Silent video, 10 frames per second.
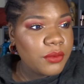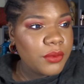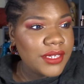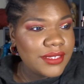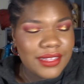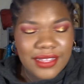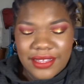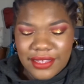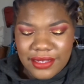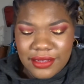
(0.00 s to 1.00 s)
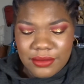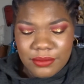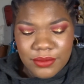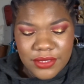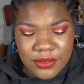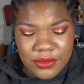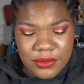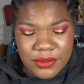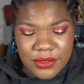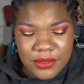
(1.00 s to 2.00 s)
what's it
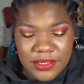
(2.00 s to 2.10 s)
called,